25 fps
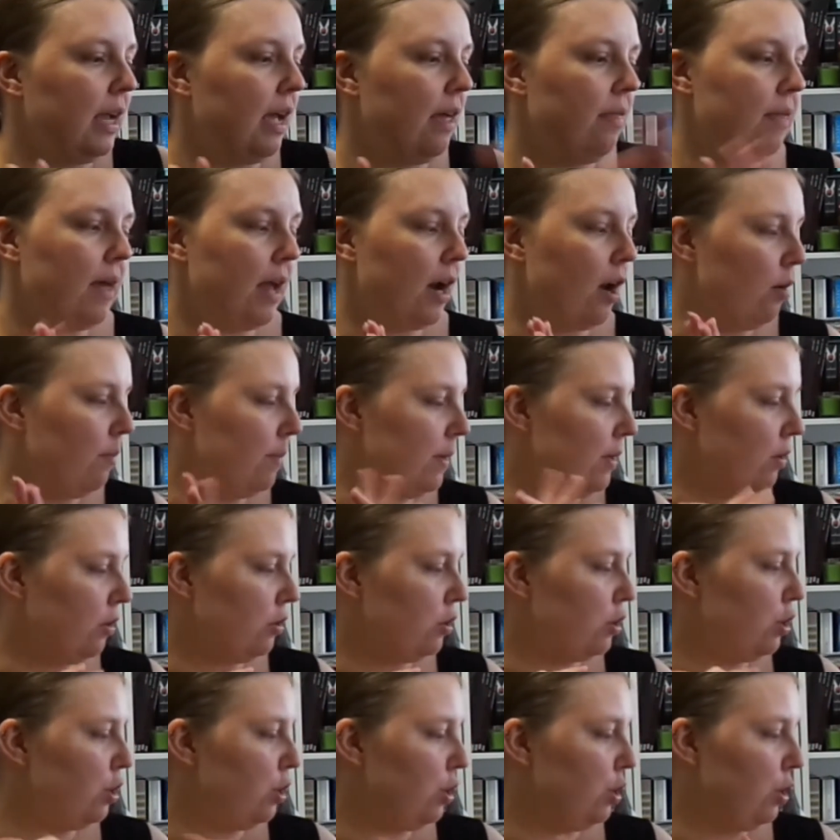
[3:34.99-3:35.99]
and then I'll be
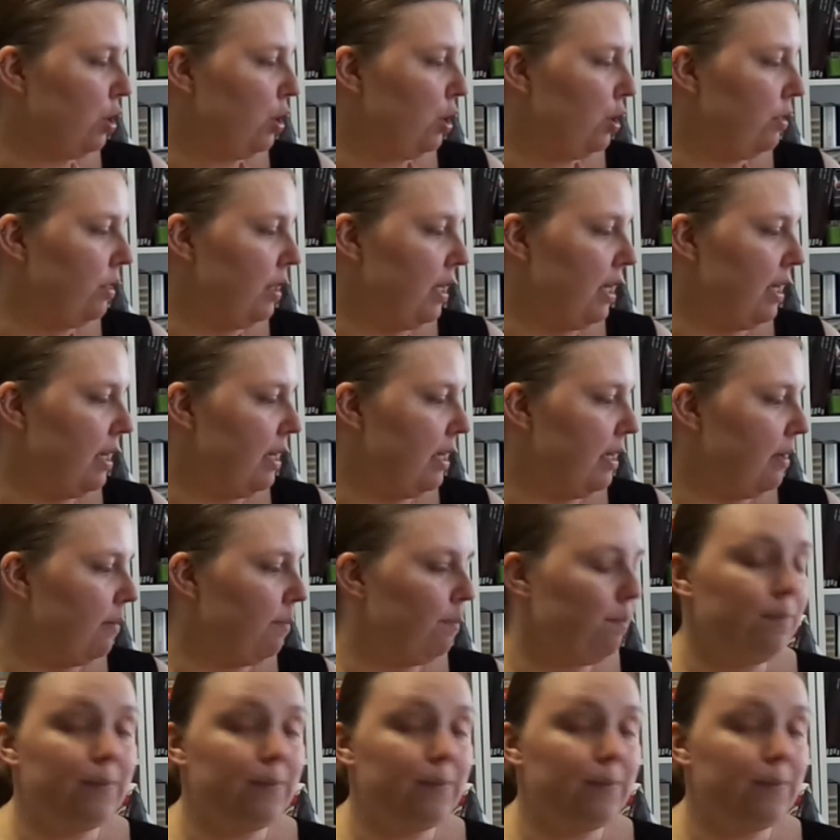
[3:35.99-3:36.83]
onto the